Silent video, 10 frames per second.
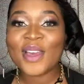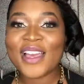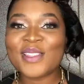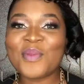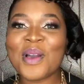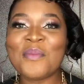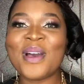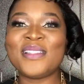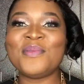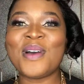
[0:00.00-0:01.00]
guys. Welcome
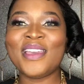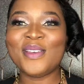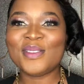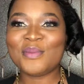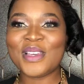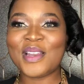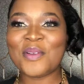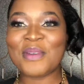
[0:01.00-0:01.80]
back to my YouTube channel.